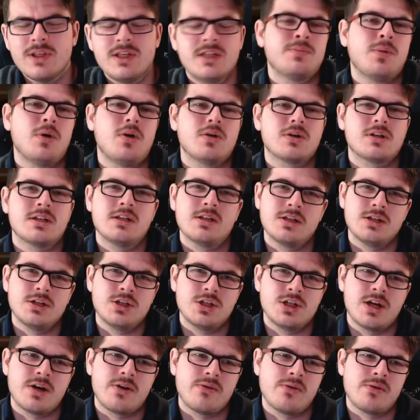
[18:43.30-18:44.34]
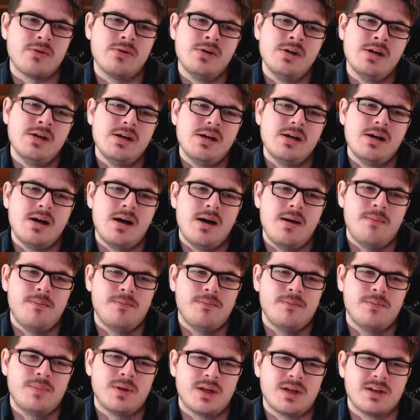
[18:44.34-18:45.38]
boxes in general,
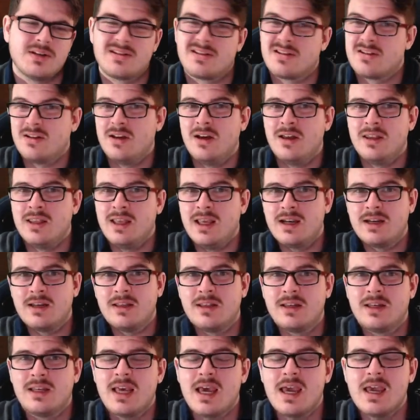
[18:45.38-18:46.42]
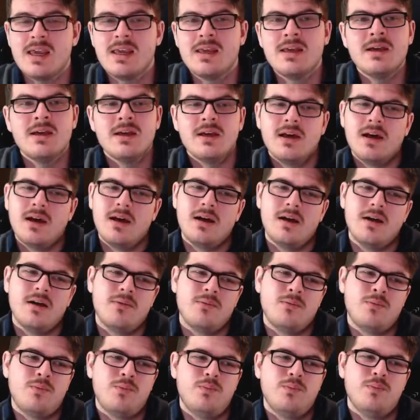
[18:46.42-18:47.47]
because at the end of the day,
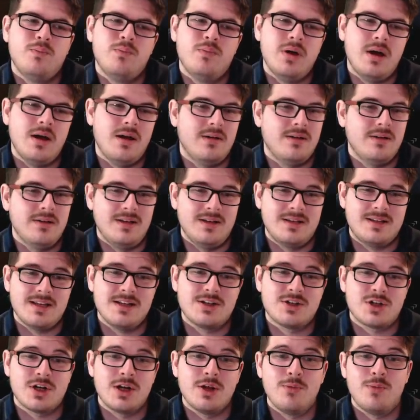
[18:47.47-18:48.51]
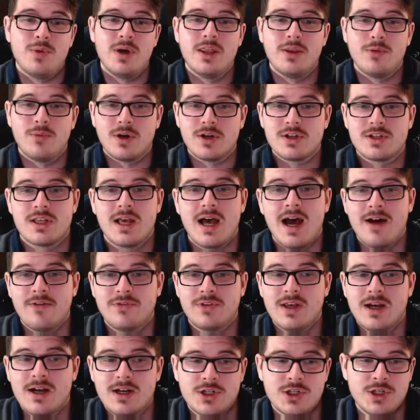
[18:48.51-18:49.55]
essentially we're the ones that have
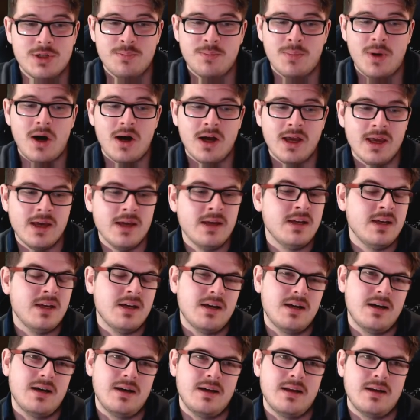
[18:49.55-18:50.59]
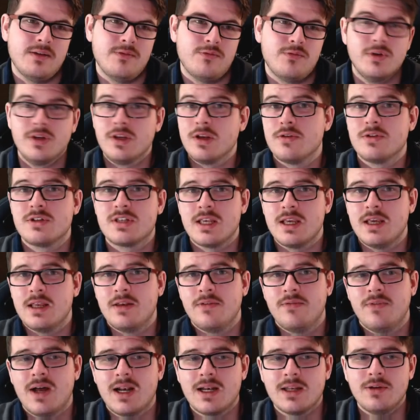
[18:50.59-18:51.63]
to actually buy it, and if we don't see any
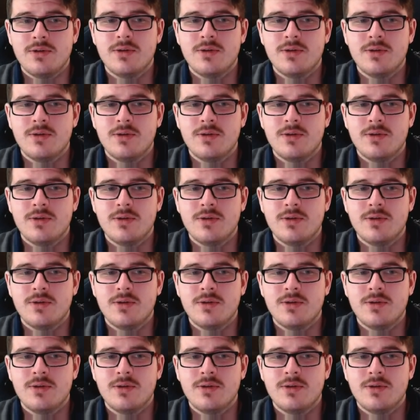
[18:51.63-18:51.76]
value in